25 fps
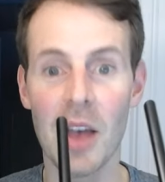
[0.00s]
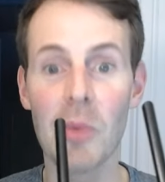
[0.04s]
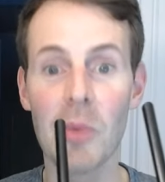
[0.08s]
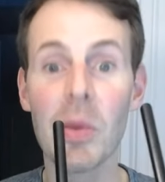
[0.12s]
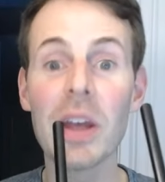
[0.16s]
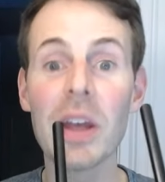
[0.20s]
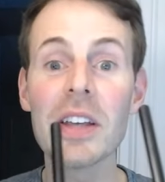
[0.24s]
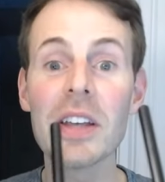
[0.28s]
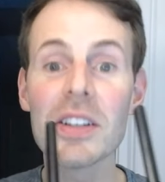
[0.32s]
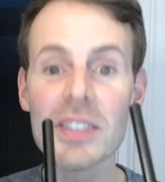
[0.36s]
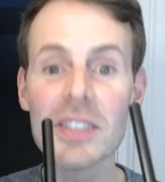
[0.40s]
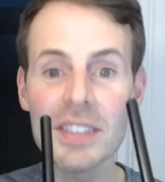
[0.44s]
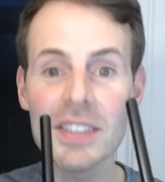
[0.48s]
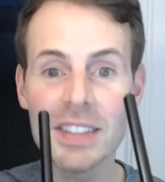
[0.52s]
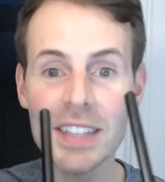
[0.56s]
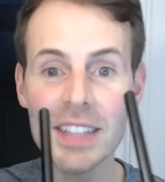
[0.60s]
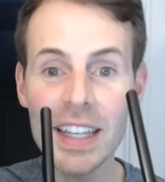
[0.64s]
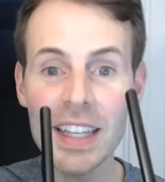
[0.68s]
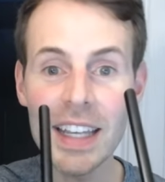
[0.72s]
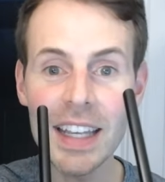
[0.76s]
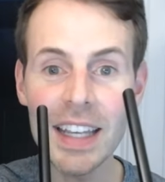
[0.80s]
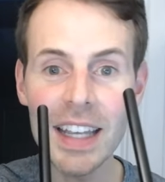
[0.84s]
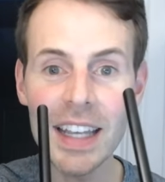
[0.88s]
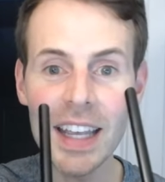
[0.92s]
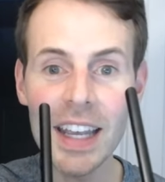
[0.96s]
But you'll
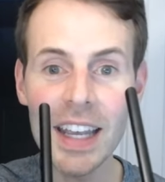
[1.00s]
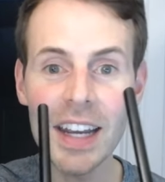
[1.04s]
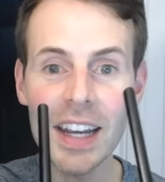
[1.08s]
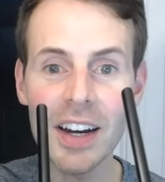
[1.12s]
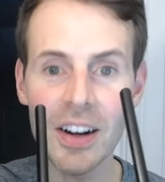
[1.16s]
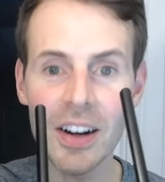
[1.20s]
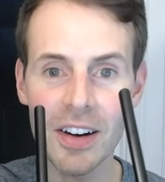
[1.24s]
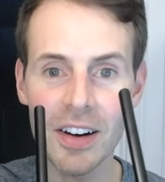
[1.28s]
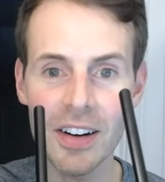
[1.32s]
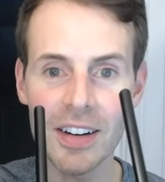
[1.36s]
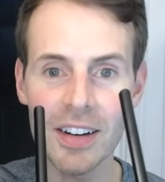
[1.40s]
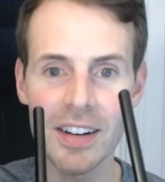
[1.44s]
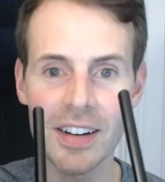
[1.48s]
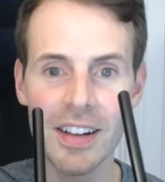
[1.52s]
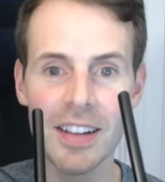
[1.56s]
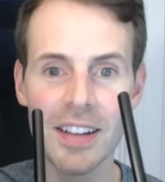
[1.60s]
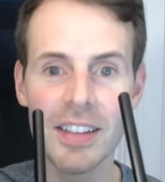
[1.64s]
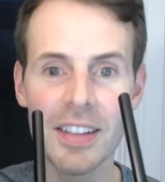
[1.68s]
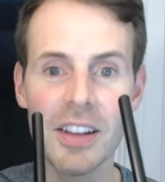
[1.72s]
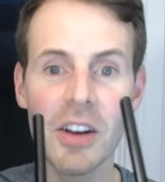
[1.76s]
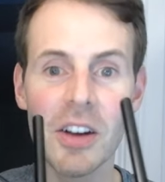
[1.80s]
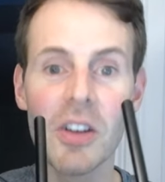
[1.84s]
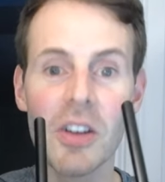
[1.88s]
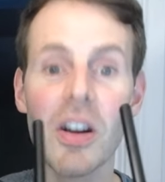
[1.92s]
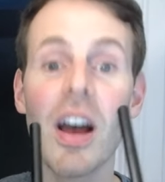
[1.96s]
see here,
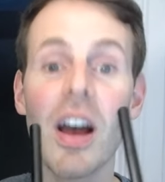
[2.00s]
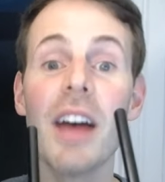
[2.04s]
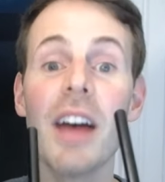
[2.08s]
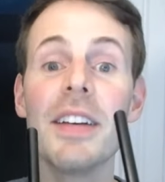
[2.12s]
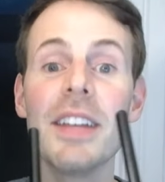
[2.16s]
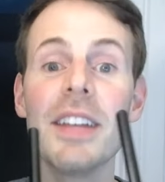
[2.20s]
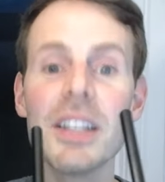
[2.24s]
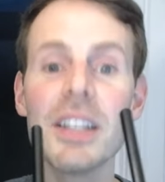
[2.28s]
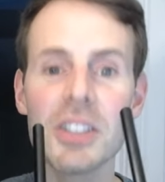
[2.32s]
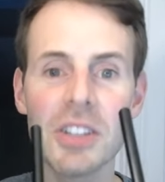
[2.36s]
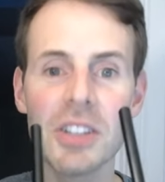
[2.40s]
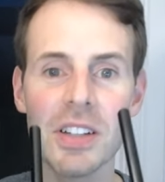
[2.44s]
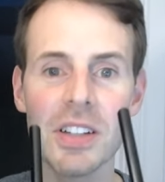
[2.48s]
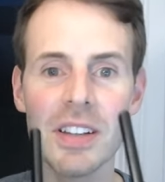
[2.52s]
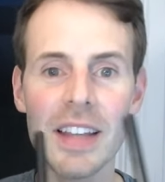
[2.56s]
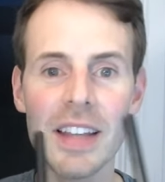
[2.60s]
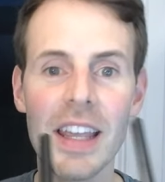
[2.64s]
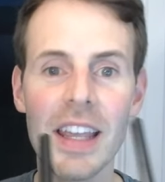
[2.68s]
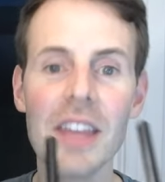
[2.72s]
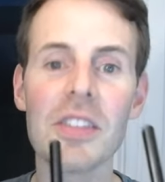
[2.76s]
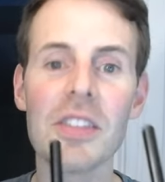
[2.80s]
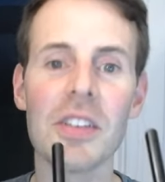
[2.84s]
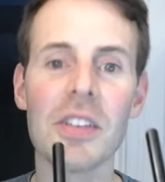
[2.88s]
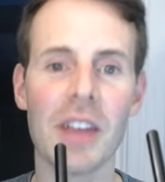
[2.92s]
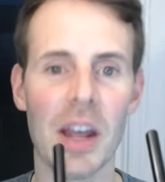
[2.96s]
there are additional
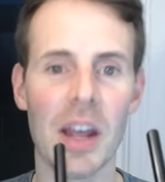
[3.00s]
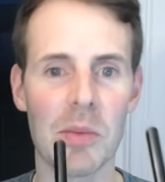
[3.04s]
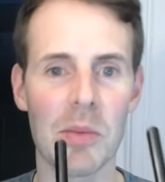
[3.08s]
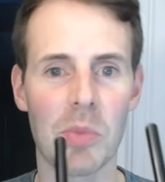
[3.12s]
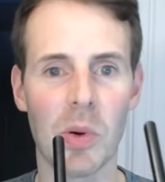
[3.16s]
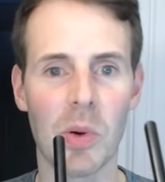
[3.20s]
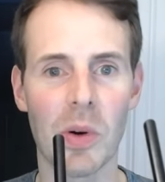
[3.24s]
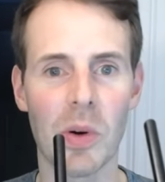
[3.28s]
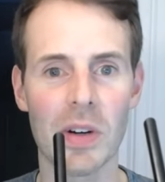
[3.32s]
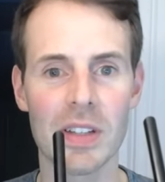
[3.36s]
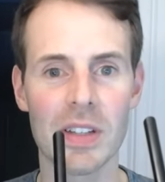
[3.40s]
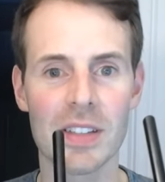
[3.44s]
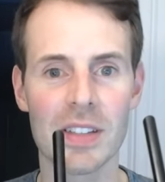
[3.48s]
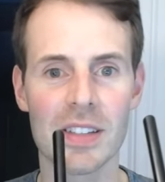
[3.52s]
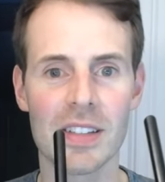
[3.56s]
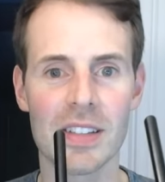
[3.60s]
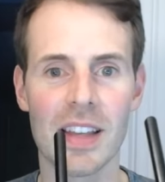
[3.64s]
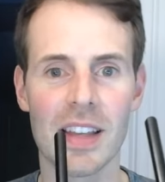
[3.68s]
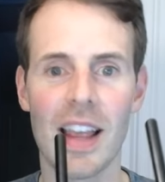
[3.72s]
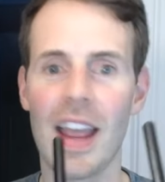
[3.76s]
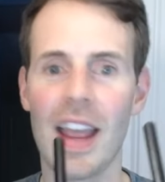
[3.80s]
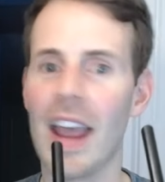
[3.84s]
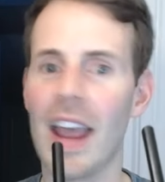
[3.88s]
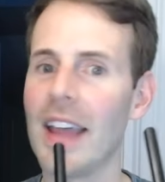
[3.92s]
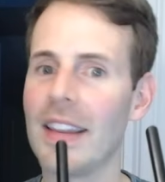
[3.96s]
ethernet ports,
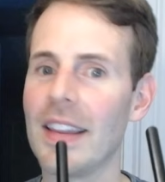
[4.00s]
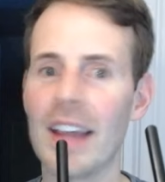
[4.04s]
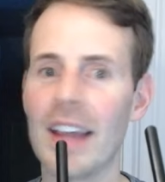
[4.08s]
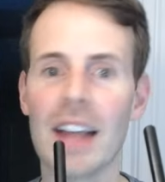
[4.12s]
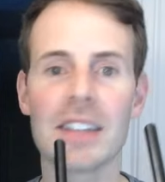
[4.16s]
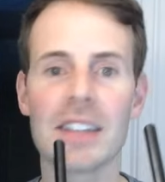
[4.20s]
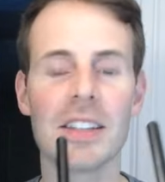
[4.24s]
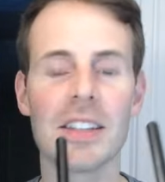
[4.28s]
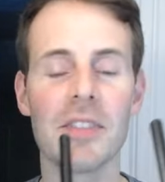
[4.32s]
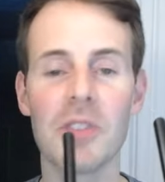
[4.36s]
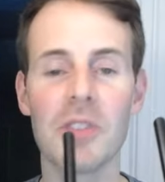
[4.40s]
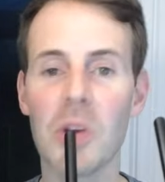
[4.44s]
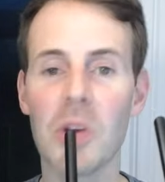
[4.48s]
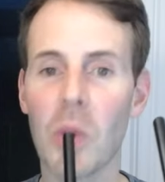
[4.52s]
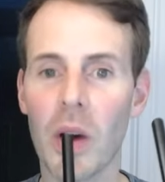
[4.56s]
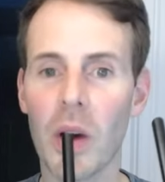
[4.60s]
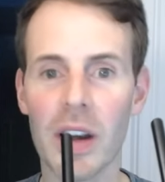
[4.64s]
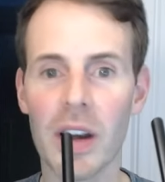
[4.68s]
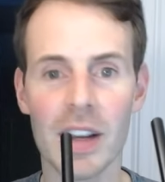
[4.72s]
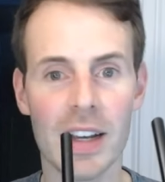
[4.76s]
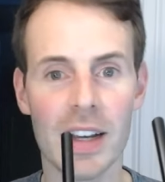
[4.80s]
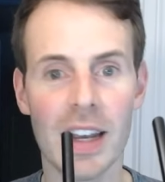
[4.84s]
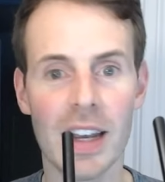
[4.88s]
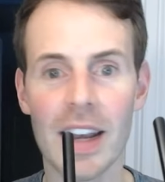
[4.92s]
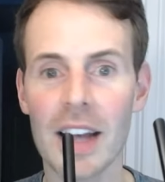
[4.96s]
and that's if you wanna
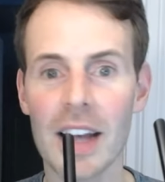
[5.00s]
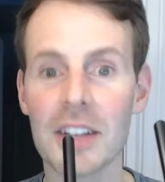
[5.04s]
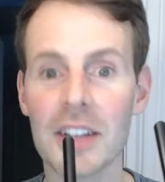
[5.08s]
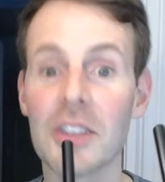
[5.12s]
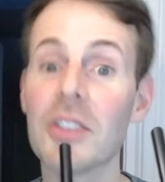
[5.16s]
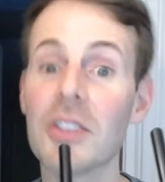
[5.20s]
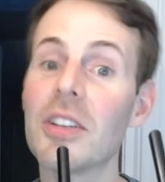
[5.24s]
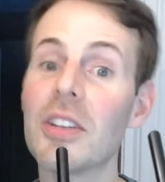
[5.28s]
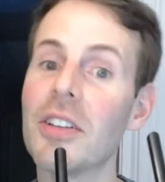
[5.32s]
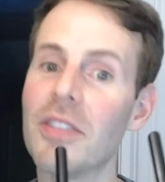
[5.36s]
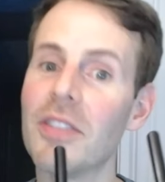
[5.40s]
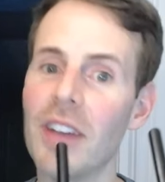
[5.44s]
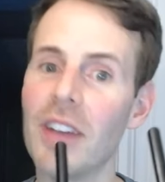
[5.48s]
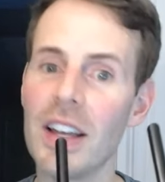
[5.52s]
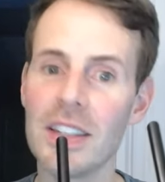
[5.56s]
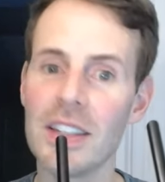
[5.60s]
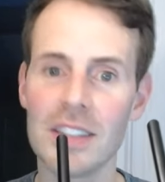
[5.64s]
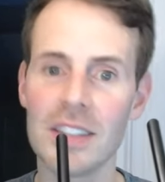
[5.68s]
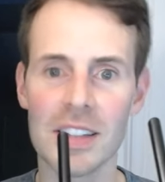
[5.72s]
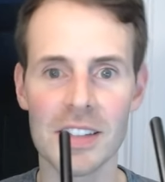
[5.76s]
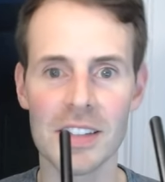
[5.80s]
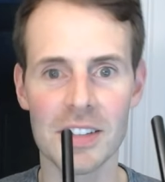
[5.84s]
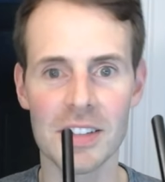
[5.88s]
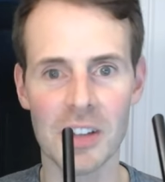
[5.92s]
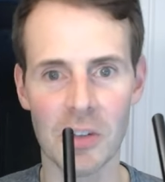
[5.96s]
connect your
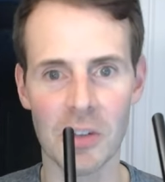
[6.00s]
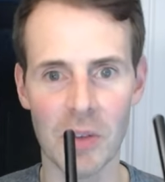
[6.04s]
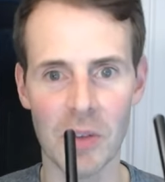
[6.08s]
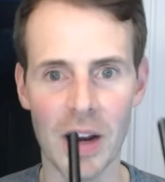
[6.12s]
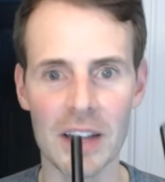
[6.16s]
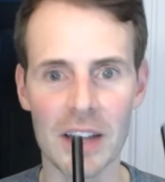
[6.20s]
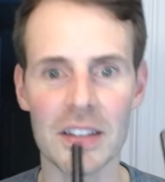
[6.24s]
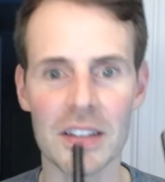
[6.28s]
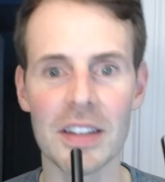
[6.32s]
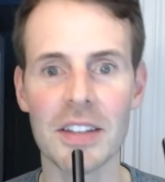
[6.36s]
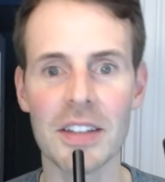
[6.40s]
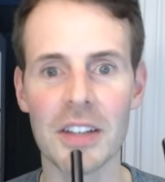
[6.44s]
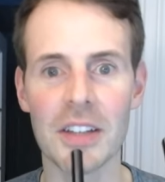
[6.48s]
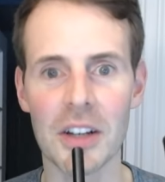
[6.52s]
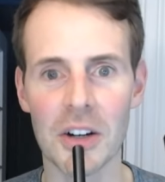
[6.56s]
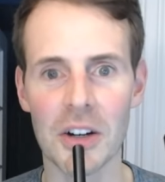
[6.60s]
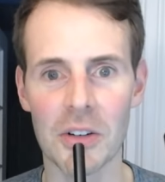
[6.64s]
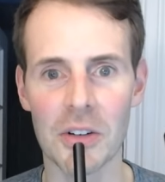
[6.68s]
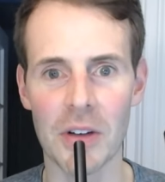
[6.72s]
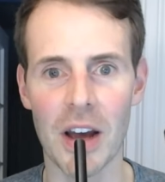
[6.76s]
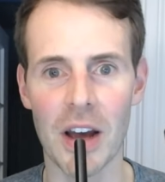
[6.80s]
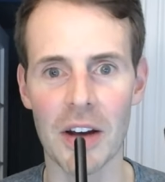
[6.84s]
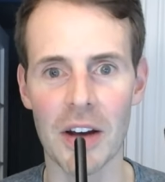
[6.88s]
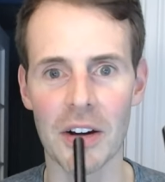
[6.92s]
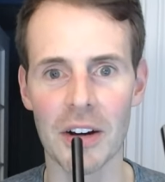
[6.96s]
devices directly to your
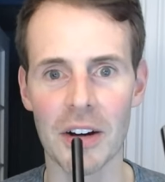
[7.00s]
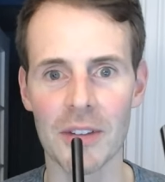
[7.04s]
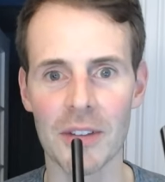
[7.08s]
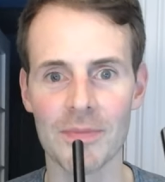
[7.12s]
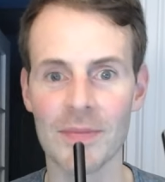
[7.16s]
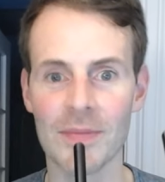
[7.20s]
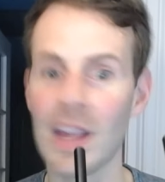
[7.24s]
router.